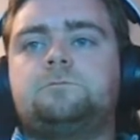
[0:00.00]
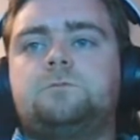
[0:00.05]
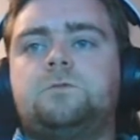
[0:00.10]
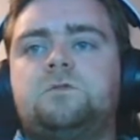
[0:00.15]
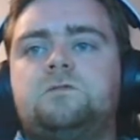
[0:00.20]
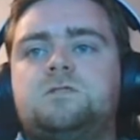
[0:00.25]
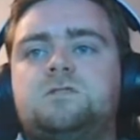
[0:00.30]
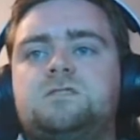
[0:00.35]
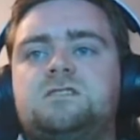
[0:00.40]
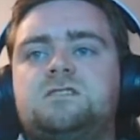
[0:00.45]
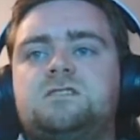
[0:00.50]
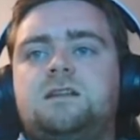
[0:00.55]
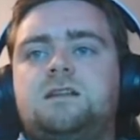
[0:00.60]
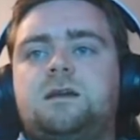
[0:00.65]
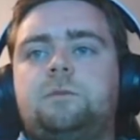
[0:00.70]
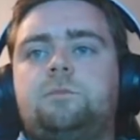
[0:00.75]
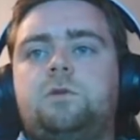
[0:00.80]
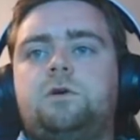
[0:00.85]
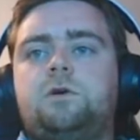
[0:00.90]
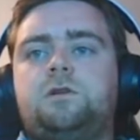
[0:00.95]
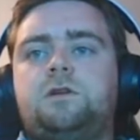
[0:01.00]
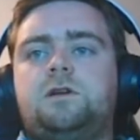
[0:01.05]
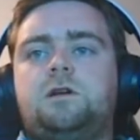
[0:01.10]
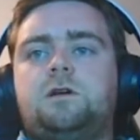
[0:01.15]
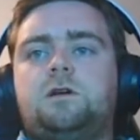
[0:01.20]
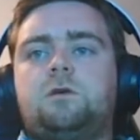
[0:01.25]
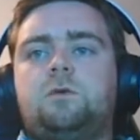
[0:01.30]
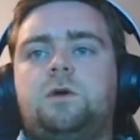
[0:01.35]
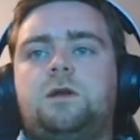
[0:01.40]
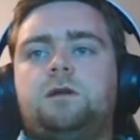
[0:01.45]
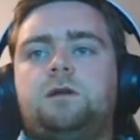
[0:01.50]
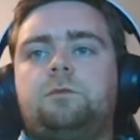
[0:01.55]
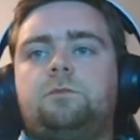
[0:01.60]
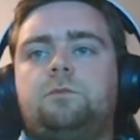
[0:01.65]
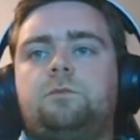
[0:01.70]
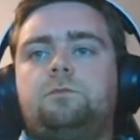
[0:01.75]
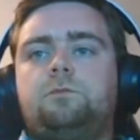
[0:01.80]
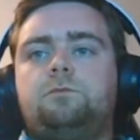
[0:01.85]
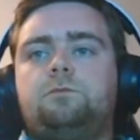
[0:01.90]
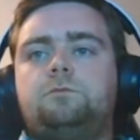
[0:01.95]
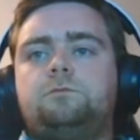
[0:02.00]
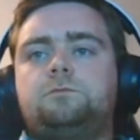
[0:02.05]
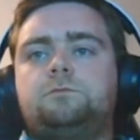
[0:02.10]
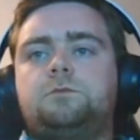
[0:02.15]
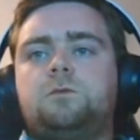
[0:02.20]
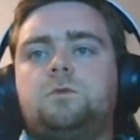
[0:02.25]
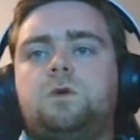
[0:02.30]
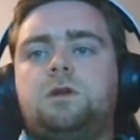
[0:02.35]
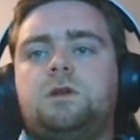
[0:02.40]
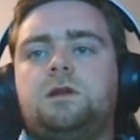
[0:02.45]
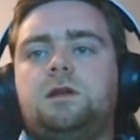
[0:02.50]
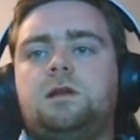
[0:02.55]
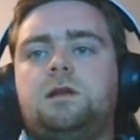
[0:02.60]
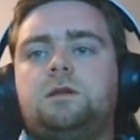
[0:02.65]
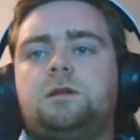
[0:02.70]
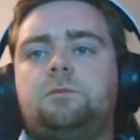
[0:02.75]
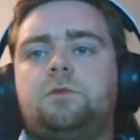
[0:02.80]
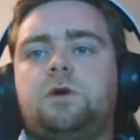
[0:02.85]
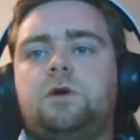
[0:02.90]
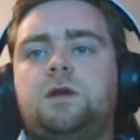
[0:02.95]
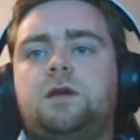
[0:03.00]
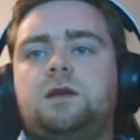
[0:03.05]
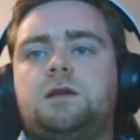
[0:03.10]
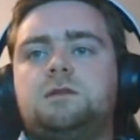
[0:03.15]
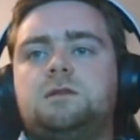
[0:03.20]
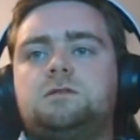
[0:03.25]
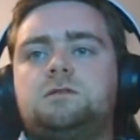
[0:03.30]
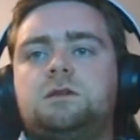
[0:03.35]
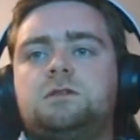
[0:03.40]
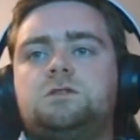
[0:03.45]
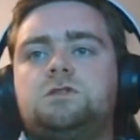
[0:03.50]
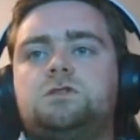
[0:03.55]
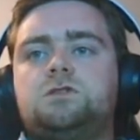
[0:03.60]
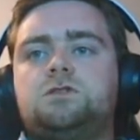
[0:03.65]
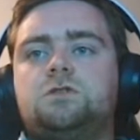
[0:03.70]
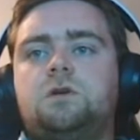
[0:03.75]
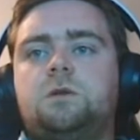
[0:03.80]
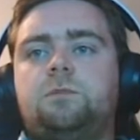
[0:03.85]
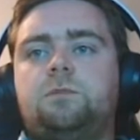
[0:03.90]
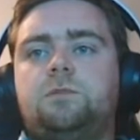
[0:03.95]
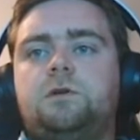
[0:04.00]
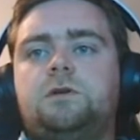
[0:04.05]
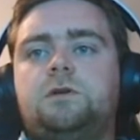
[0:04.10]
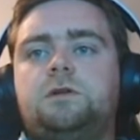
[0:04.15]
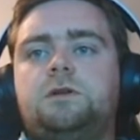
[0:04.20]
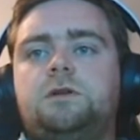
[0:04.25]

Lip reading: A slick putt here, quite a lot of break in such a short putt.